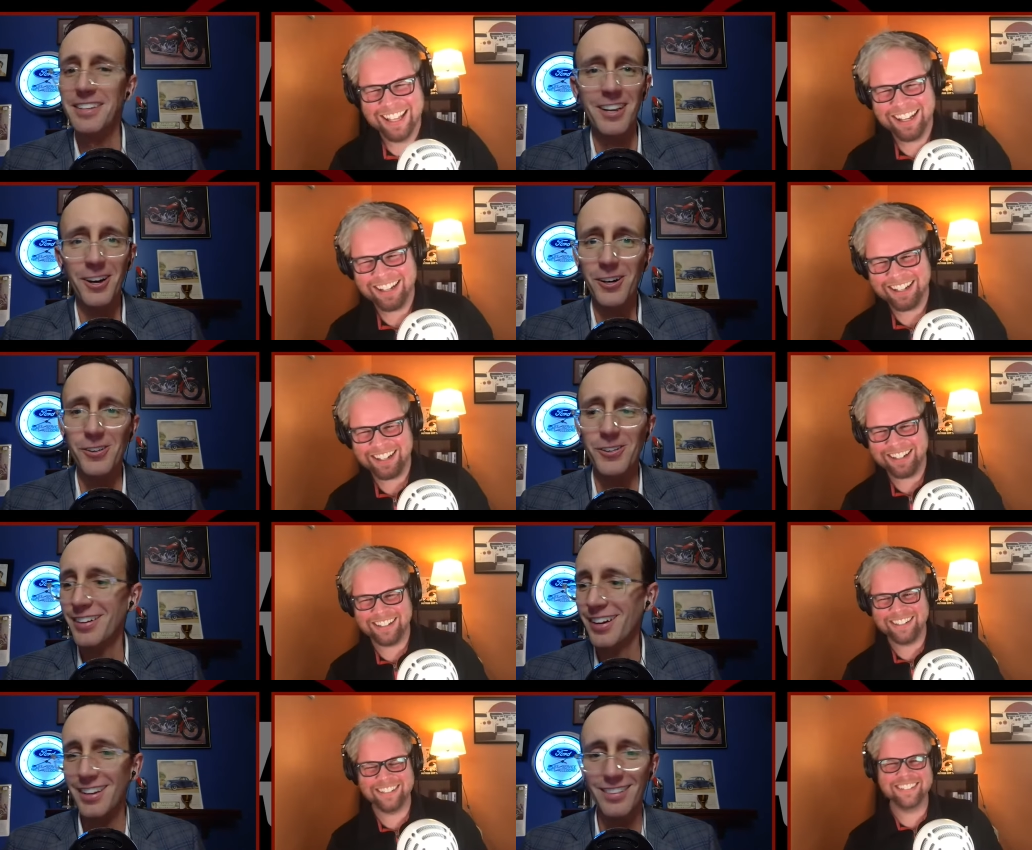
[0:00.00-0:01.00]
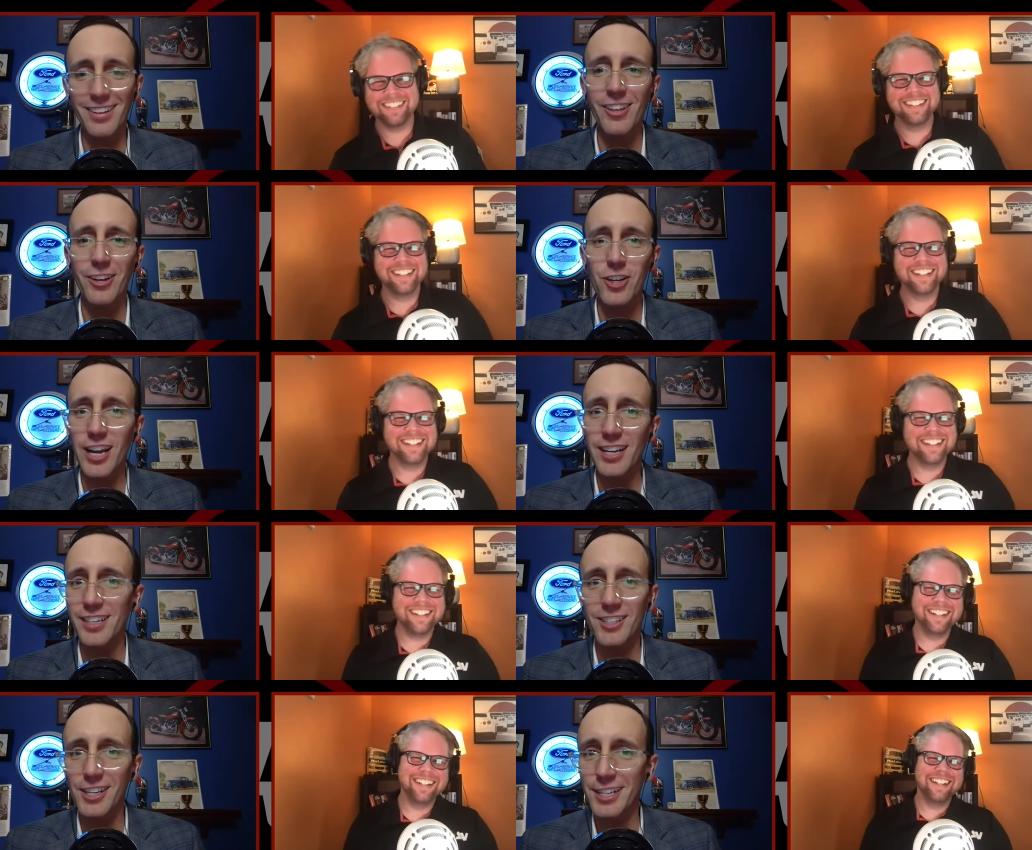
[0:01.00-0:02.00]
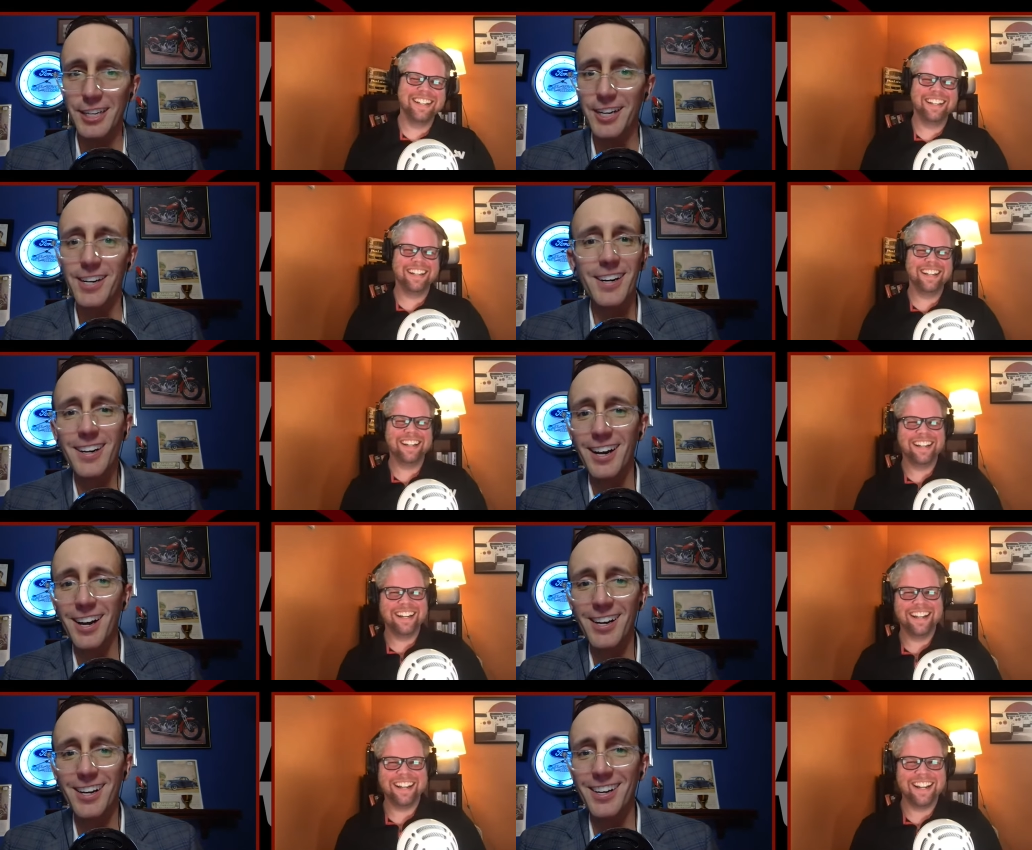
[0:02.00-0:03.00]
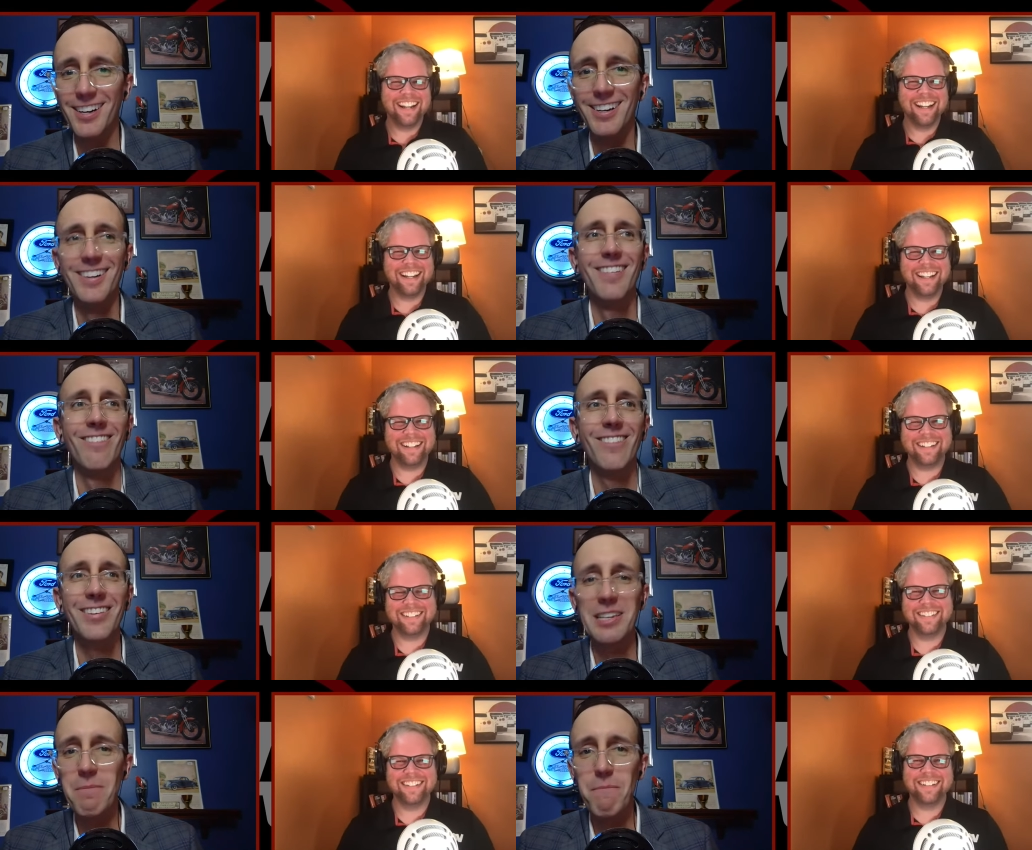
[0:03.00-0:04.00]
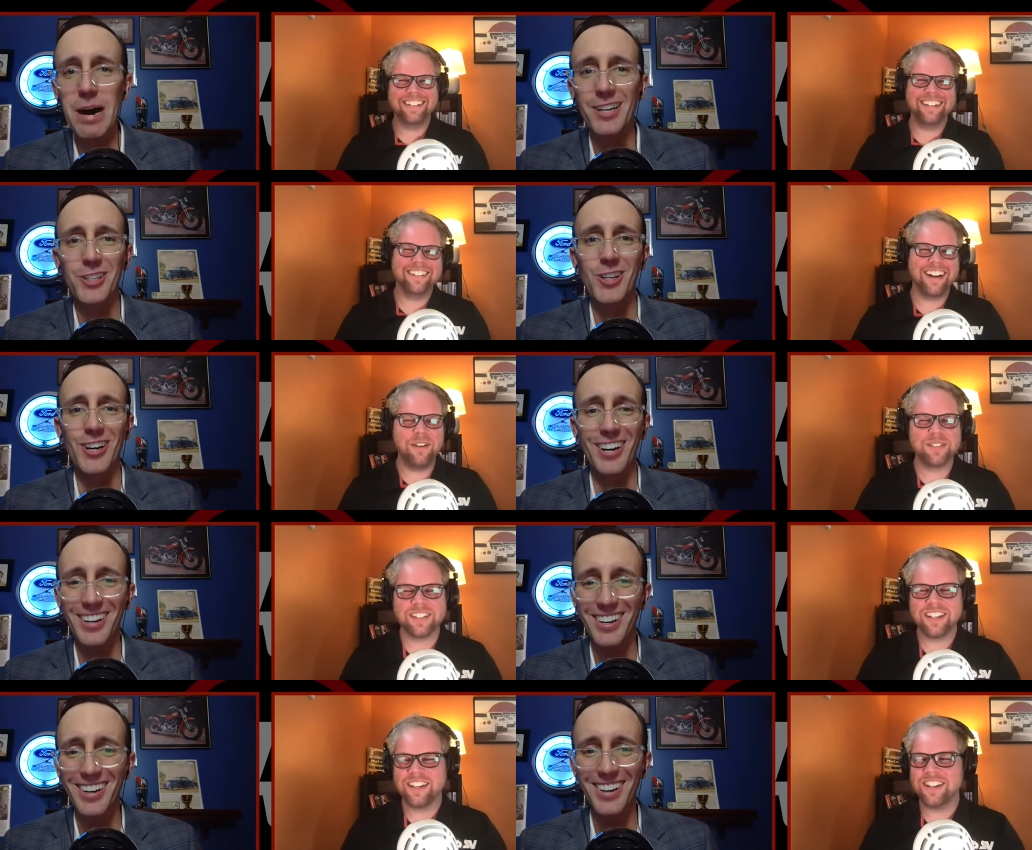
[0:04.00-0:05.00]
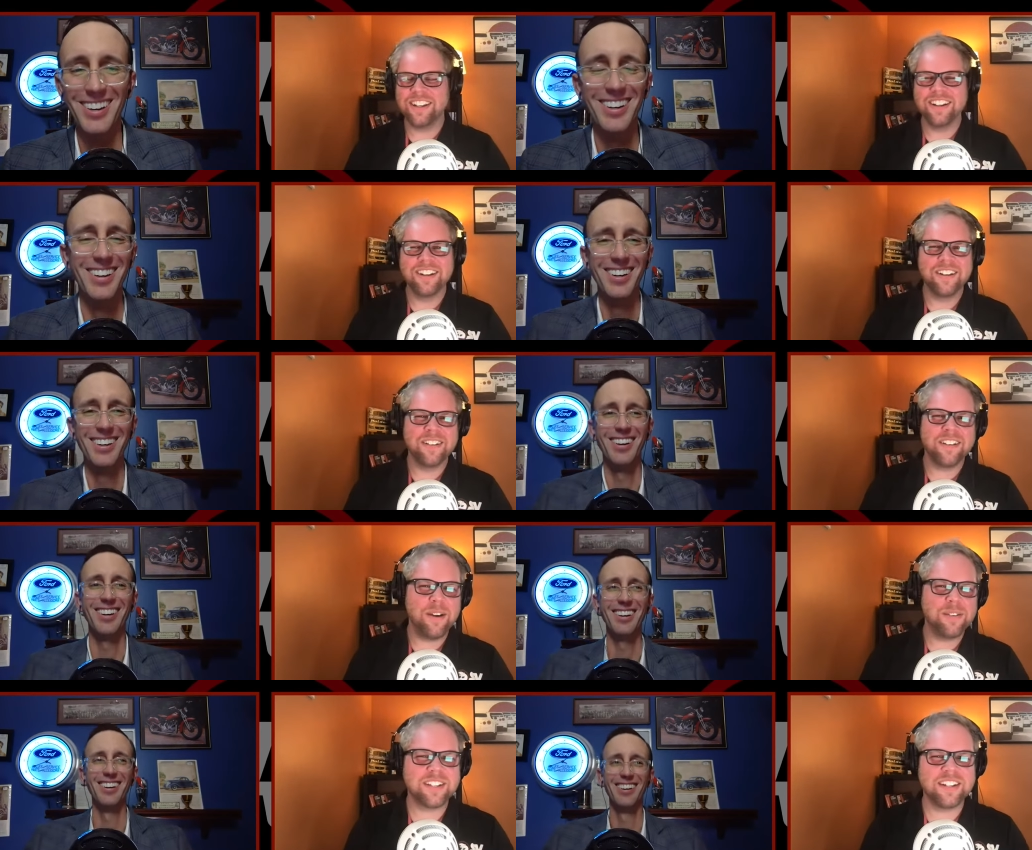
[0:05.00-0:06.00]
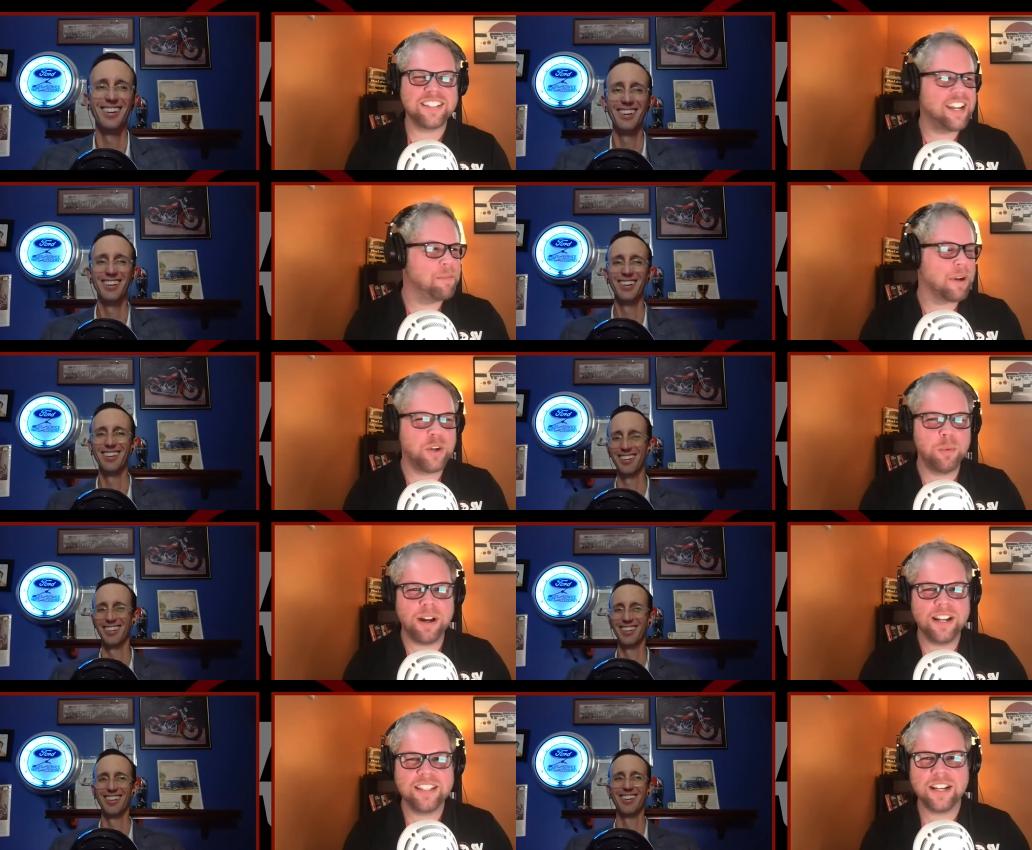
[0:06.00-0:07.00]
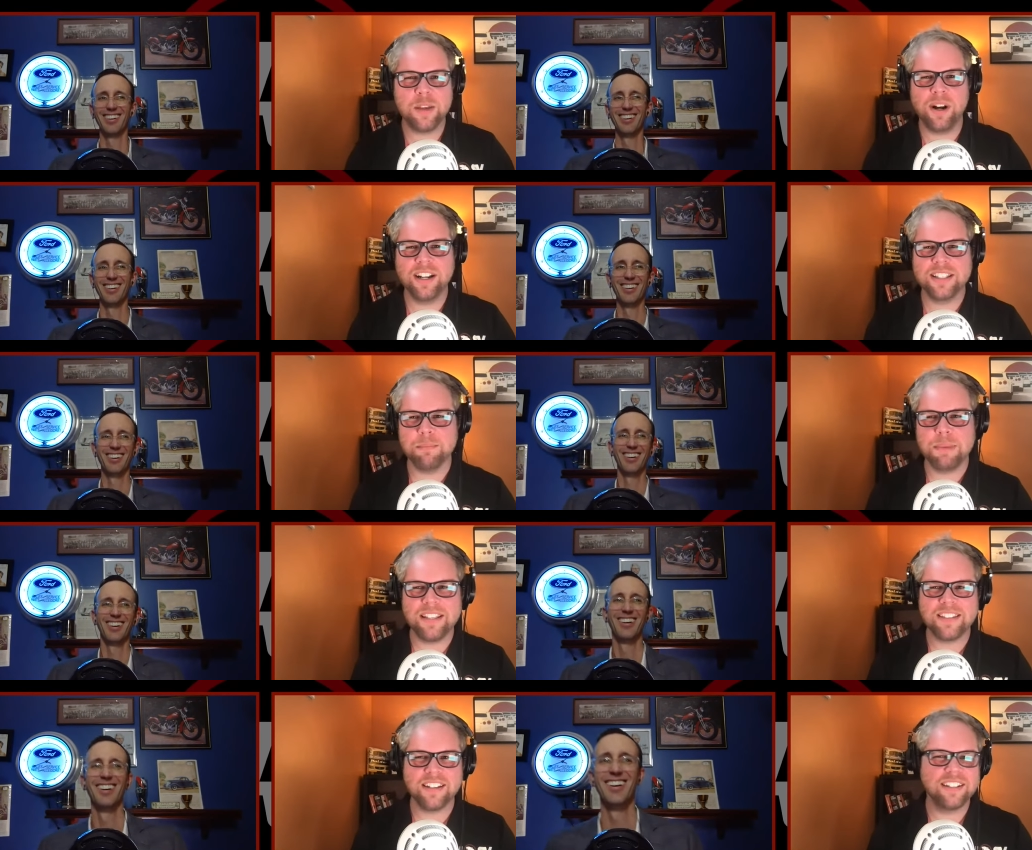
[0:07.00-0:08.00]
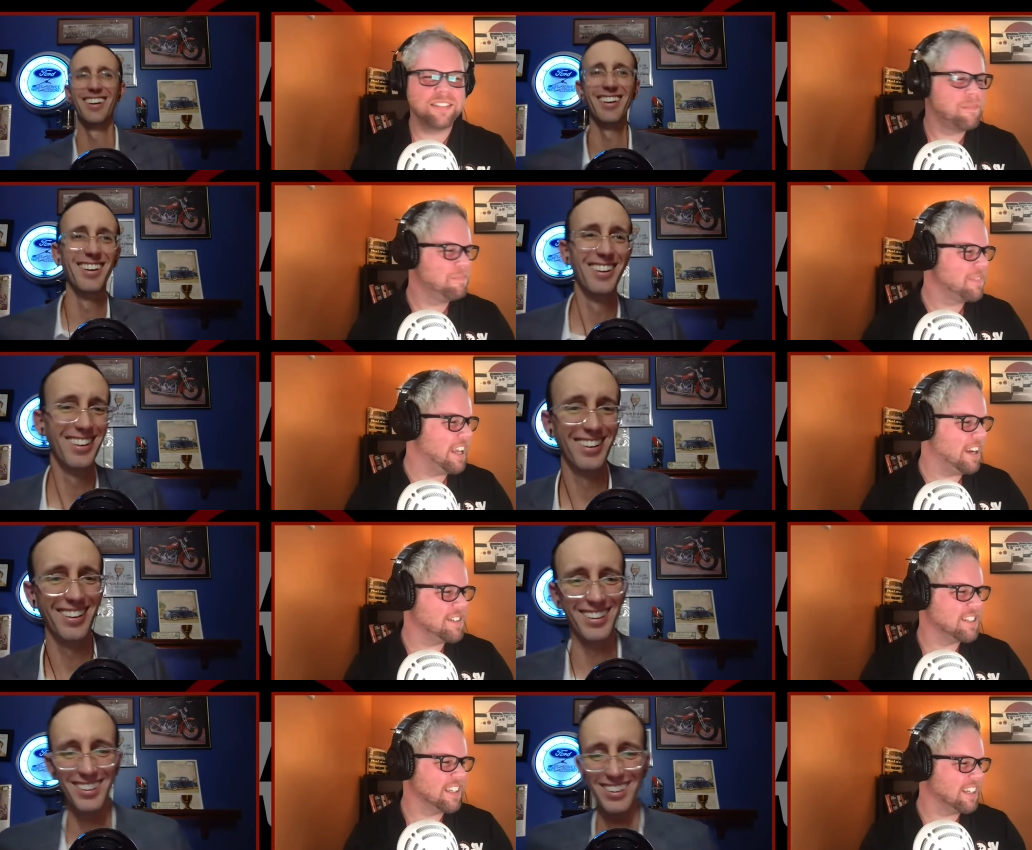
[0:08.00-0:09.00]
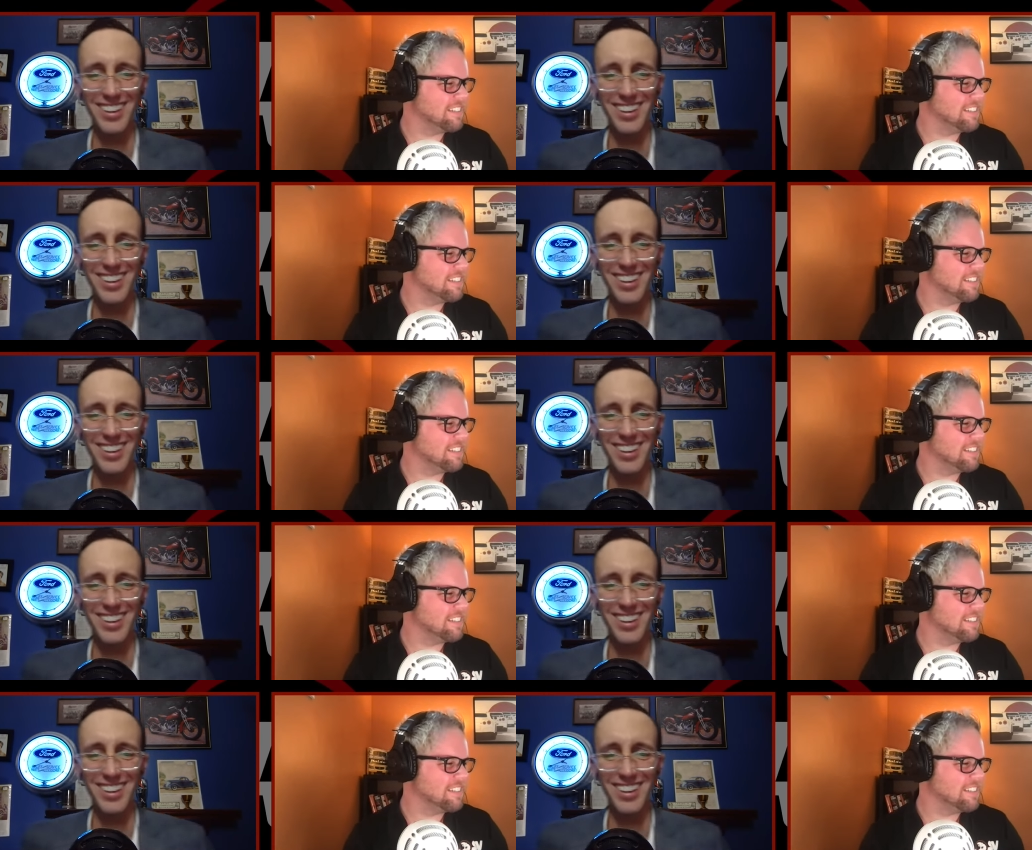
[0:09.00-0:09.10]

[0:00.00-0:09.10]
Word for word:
Speaker 1: no, oh. I, the, the, check doesn't clear. Uh uh An imposter. I was,
Speaker 2: I was going to send him a coupon. He said he wanted some pizza. And I was like,